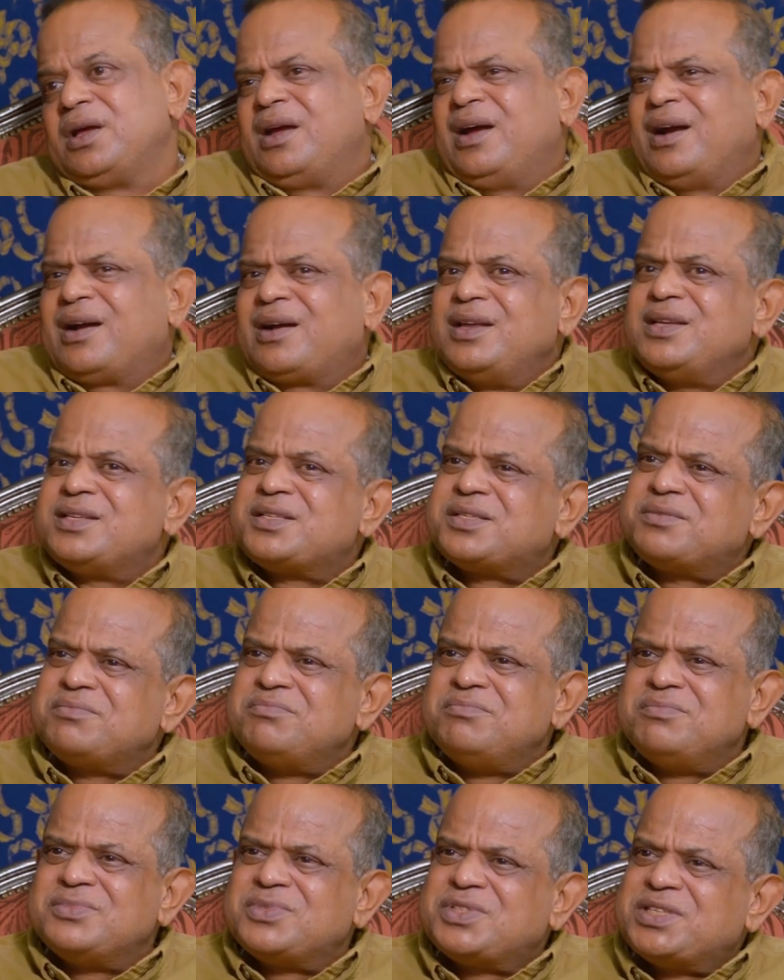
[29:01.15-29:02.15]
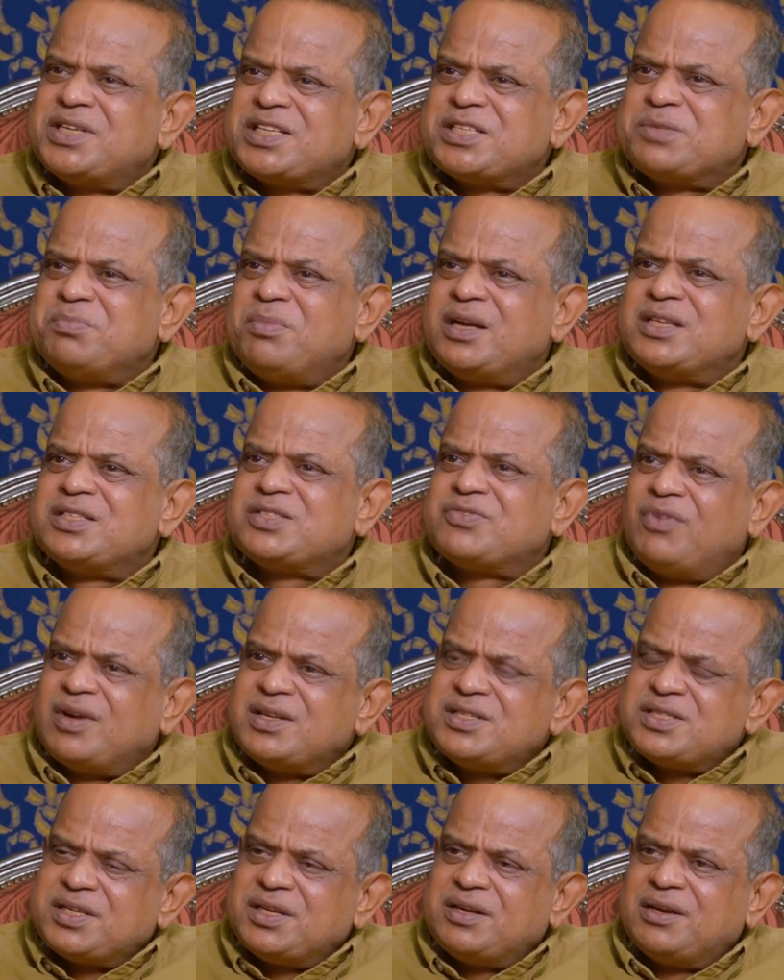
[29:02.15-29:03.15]
At least 6 months,
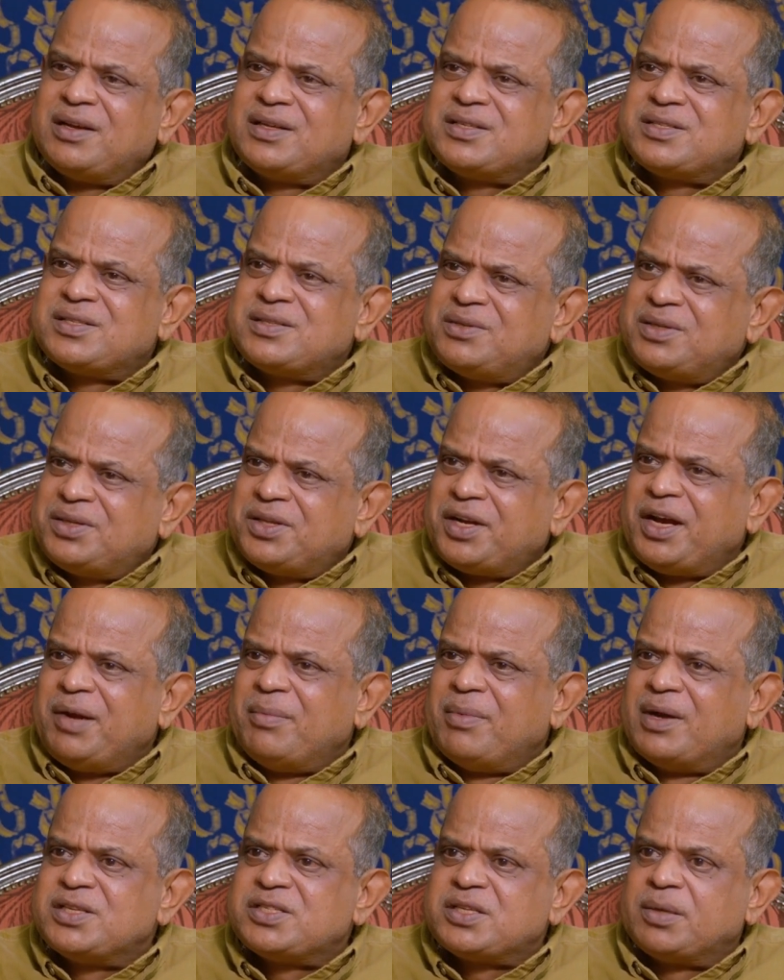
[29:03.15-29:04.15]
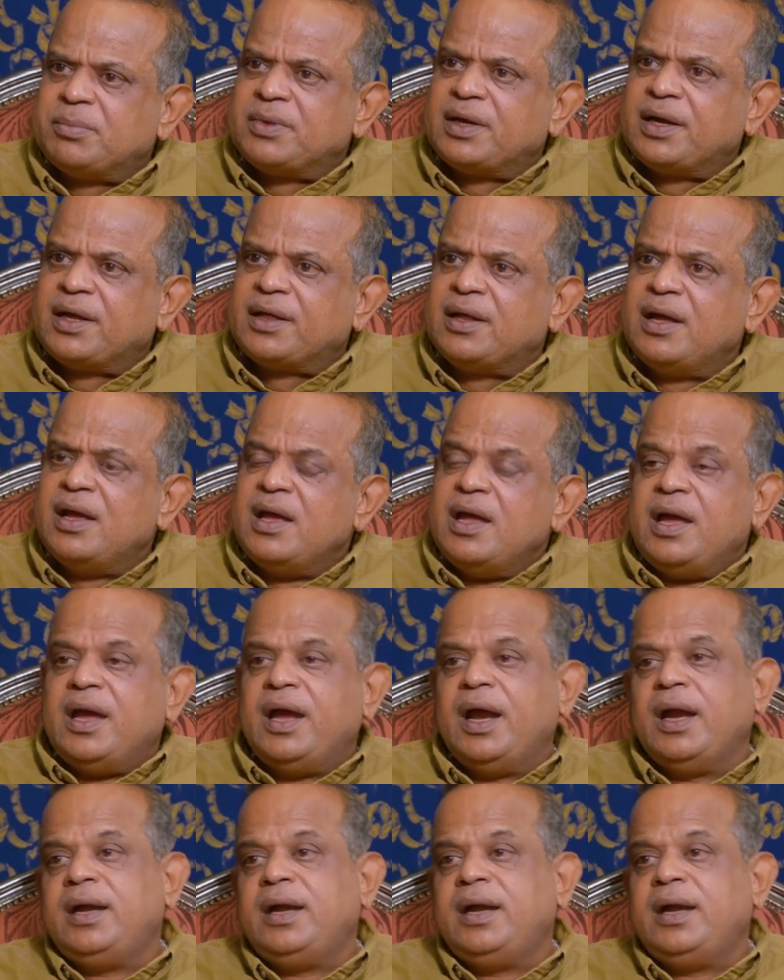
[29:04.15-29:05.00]
once in his 3 months, something like that. A